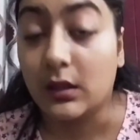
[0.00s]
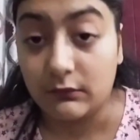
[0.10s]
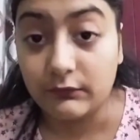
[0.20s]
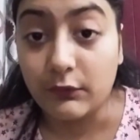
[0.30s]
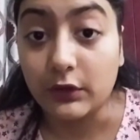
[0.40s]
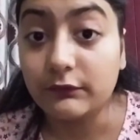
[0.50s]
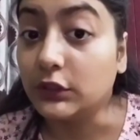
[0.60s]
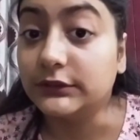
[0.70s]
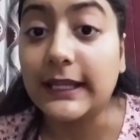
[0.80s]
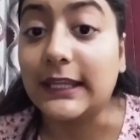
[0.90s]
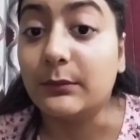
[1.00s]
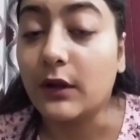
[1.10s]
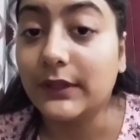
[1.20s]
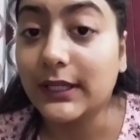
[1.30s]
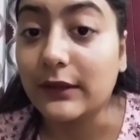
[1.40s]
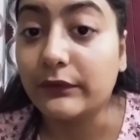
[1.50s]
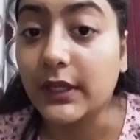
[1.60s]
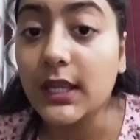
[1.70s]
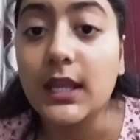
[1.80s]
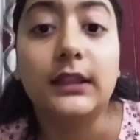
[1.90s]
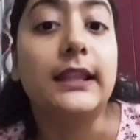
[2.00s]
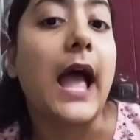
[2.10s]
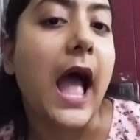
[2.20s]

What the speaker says: What was the name of the cafe? The